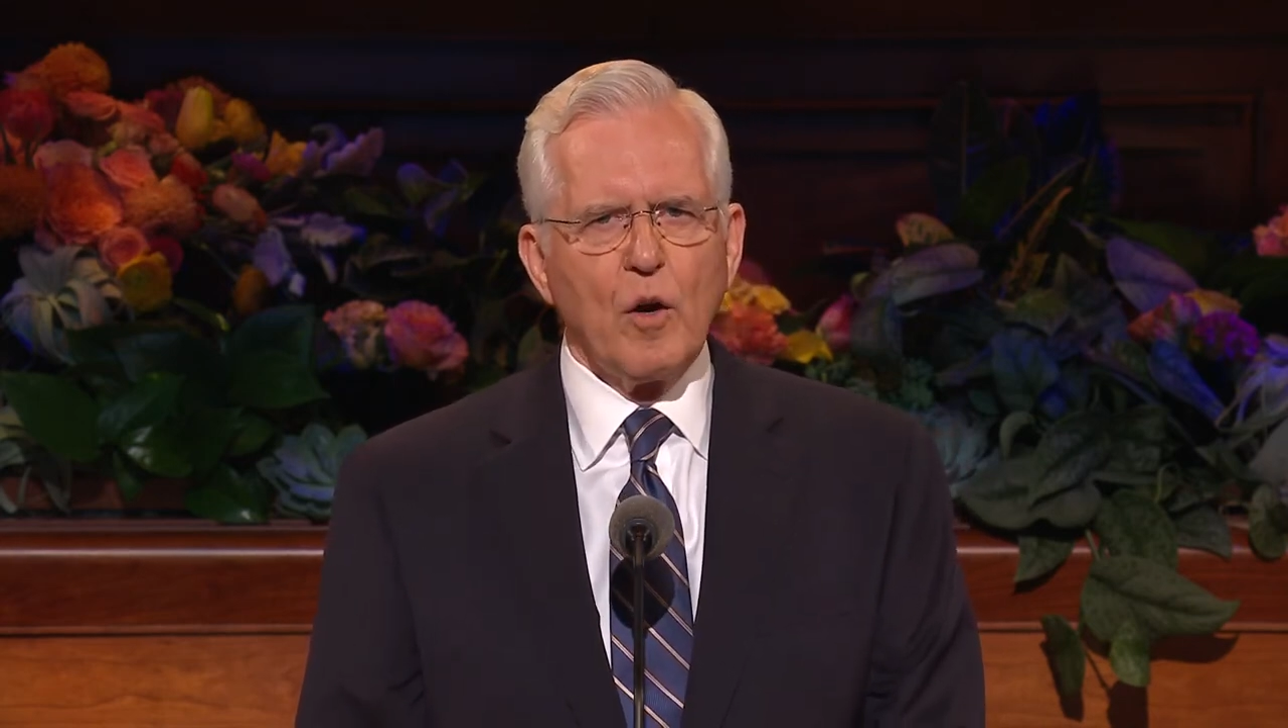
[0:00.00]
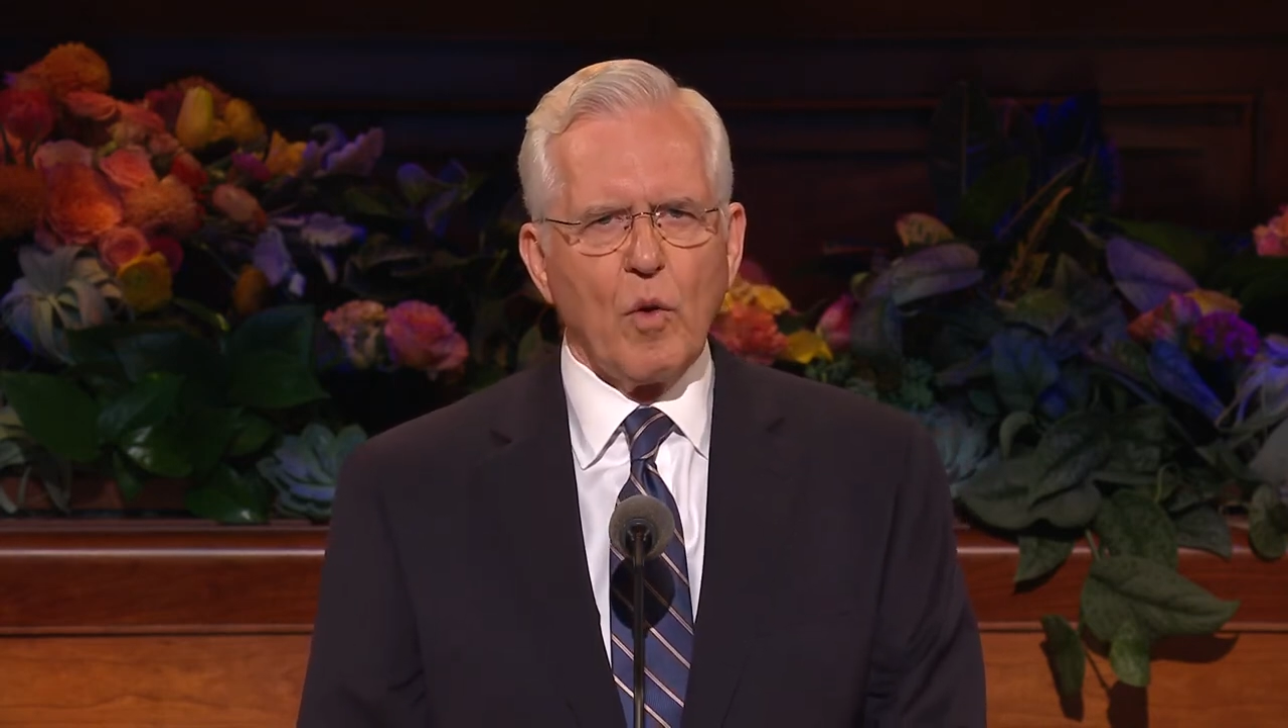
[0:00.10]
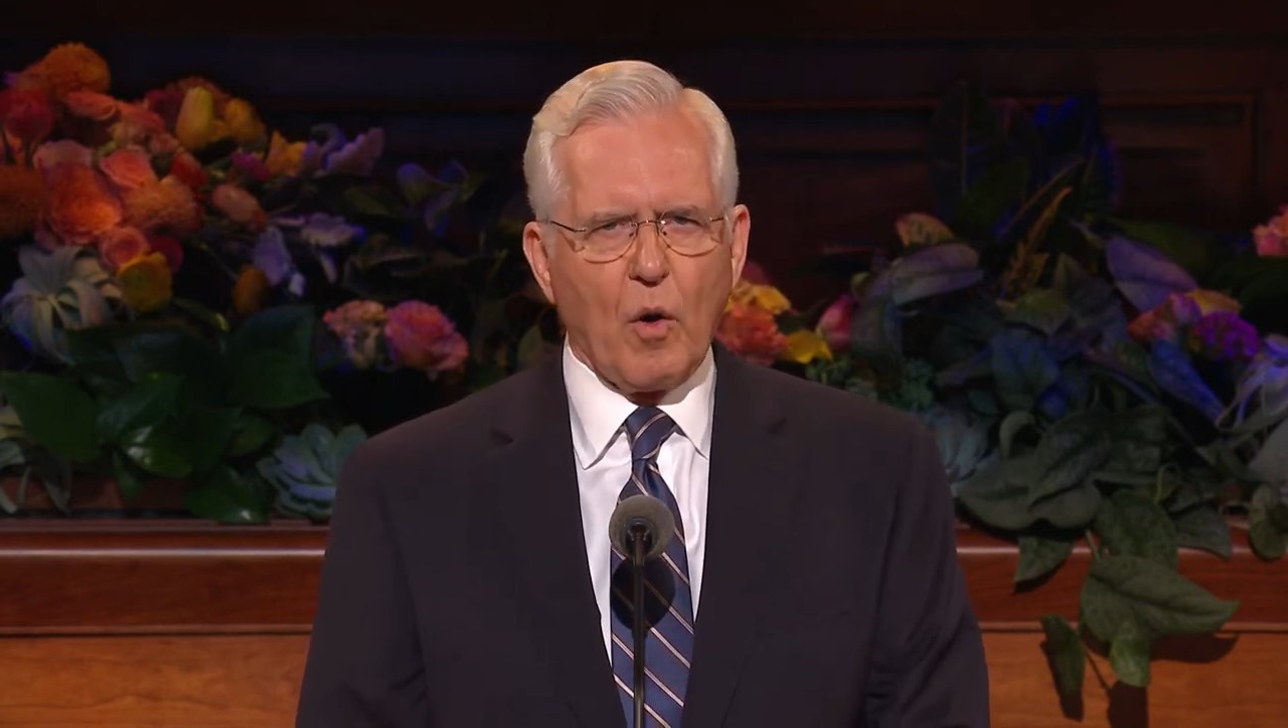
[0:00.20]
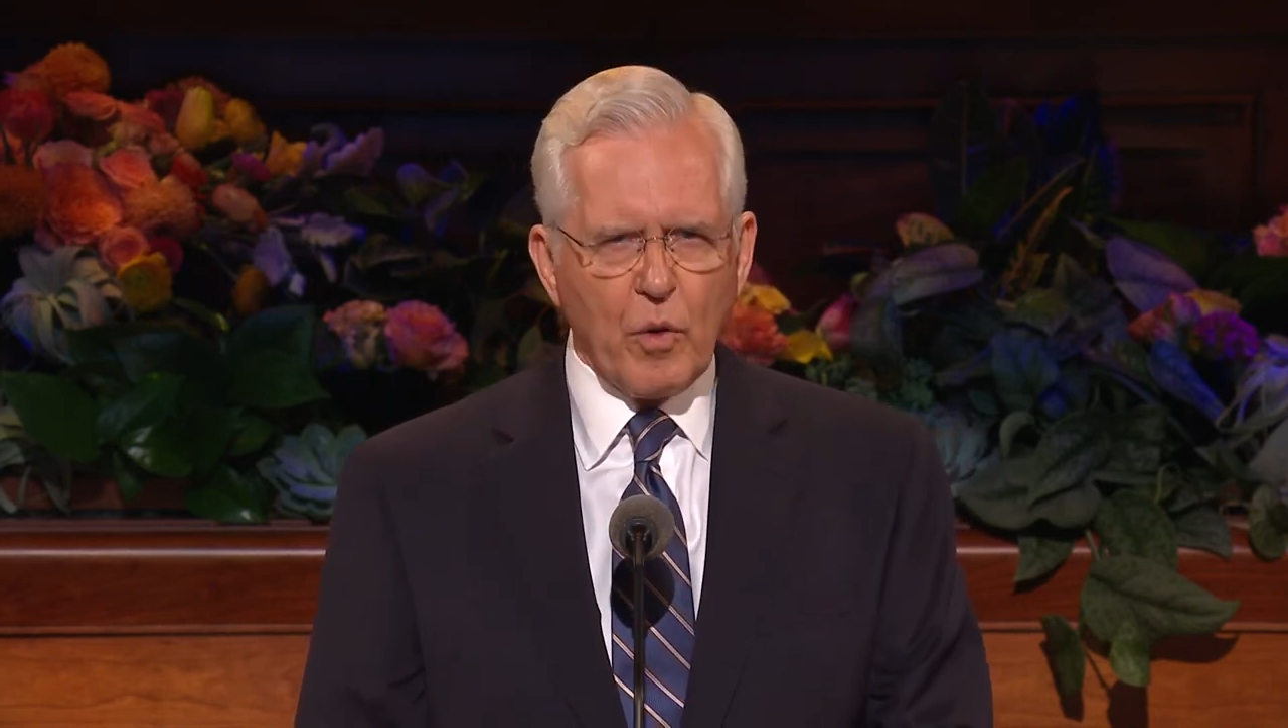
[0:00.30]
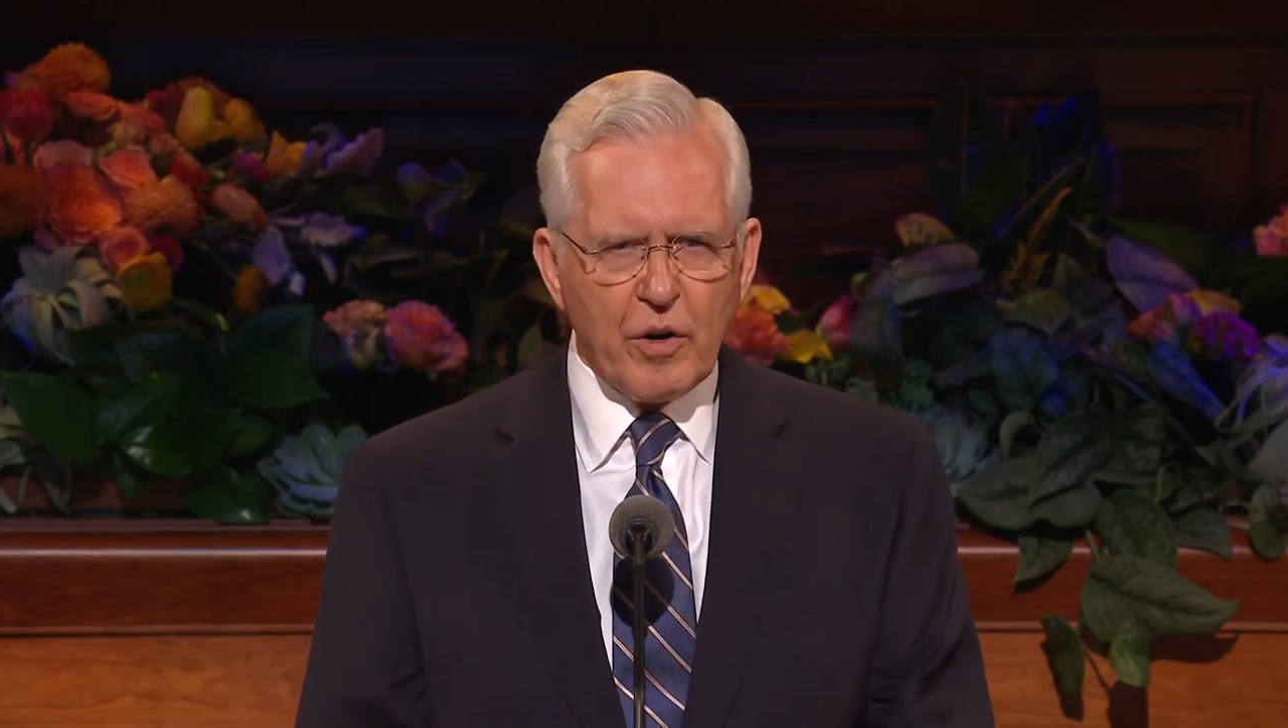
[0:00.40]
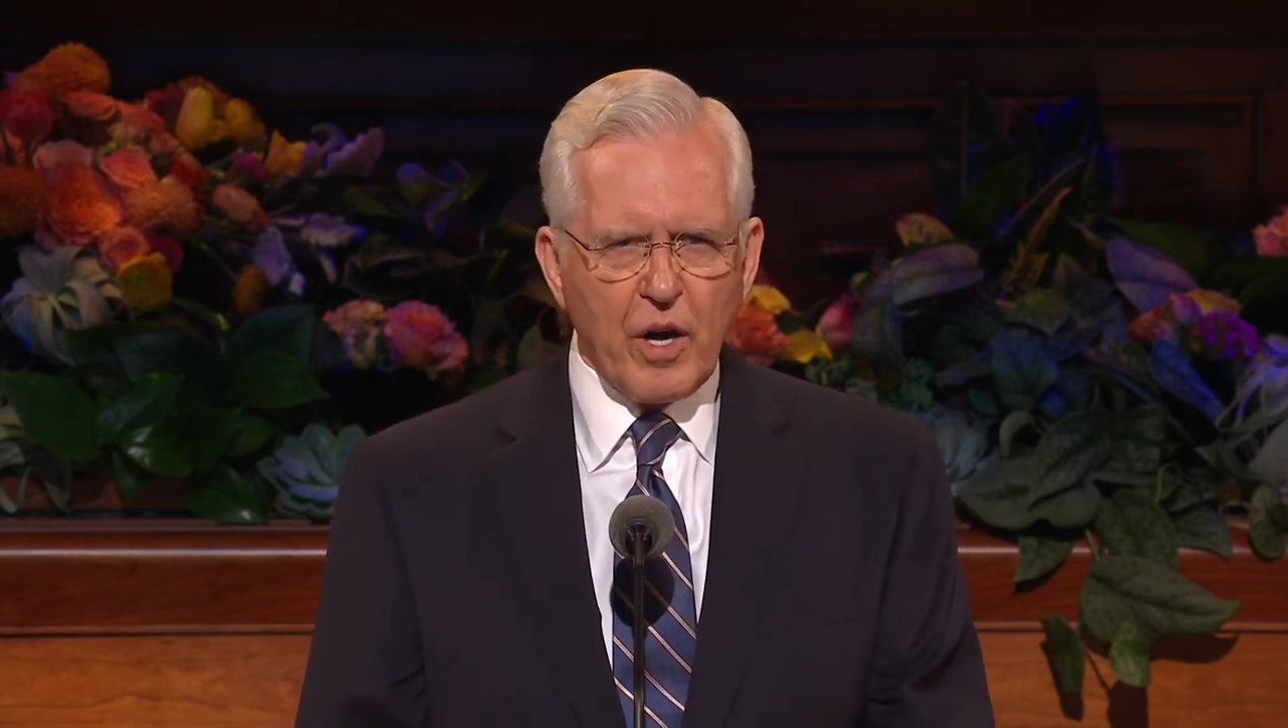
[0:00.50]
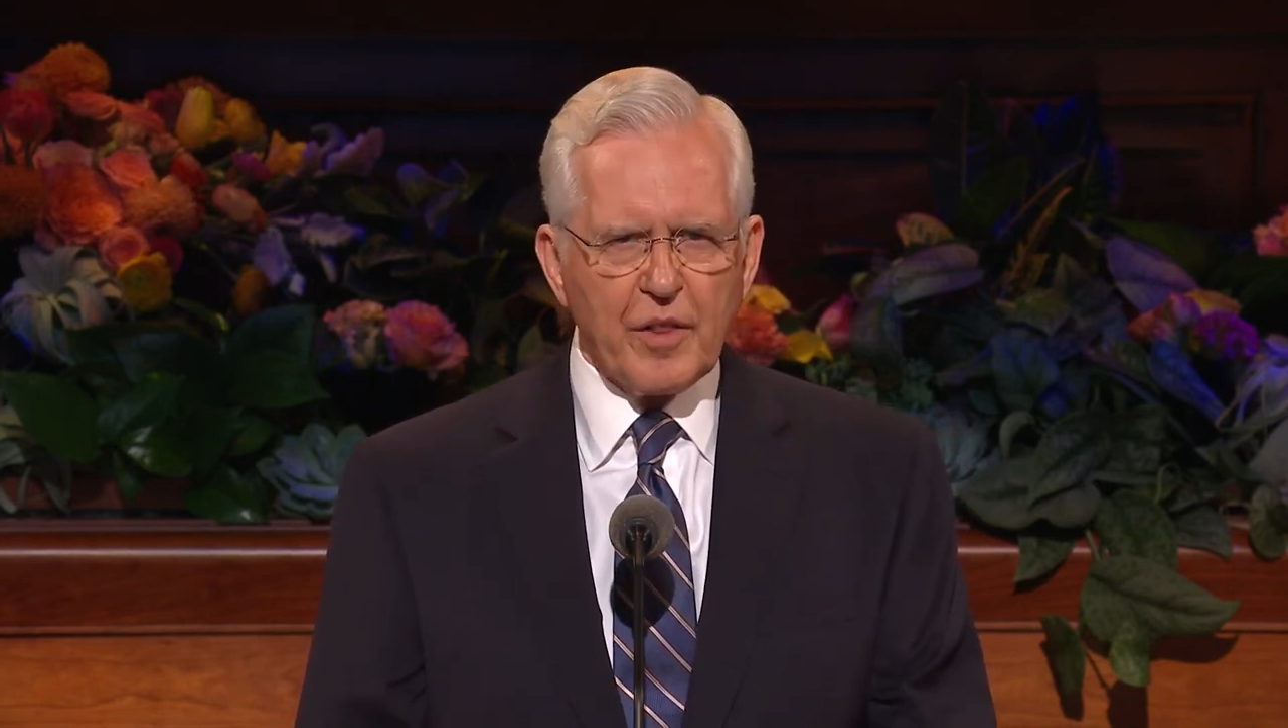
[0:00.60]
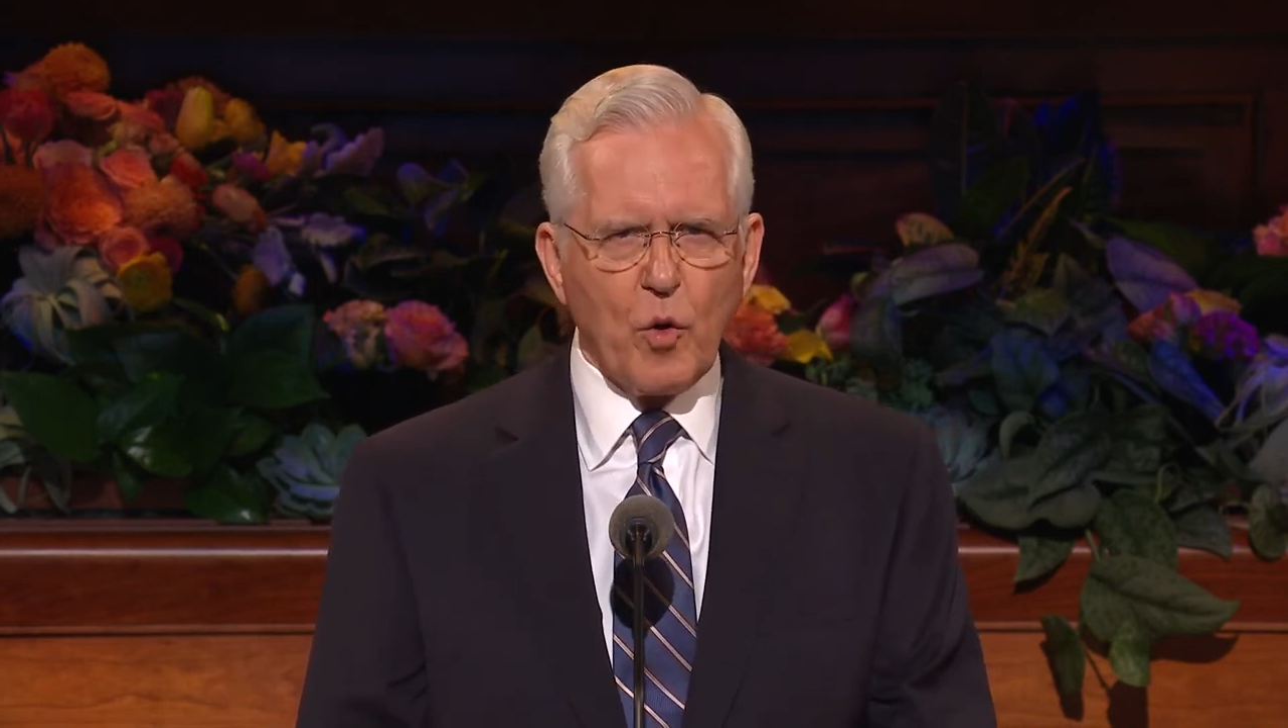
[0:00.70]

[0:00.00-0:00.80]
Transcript: While we're on